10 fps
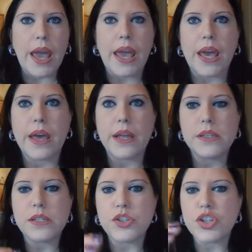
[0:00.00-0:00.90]

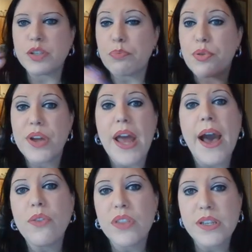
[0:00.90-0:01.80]
and just print
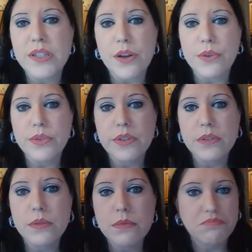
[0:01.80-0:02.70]
out these notes,
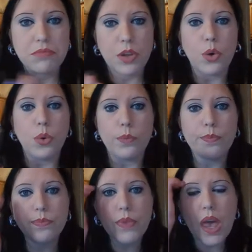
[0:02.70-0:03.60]
cool.
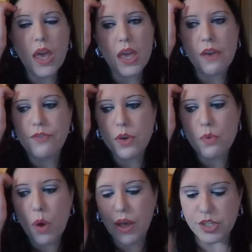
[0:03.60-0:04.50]
If you
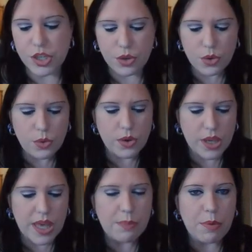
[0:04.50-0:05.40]
want to
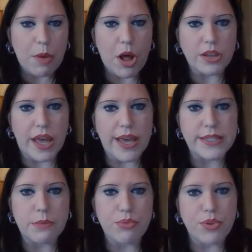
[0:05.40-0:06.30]
keep them all
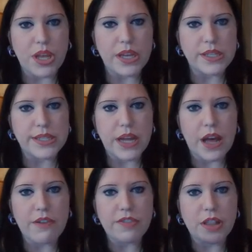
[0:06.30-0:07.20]
nice and pretty and
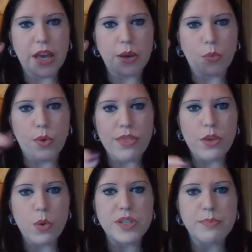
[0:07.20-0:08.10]
stuff and like with
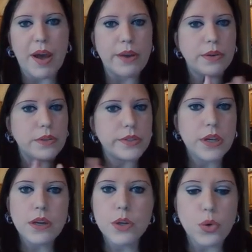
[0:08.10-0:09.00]
your spirals,
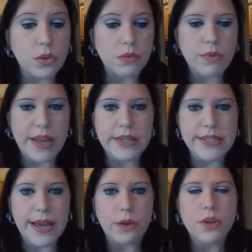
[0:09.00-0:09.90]
cool, write it
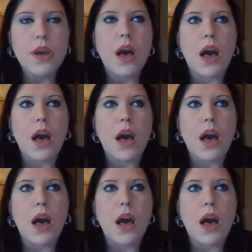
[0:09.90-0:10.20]
down.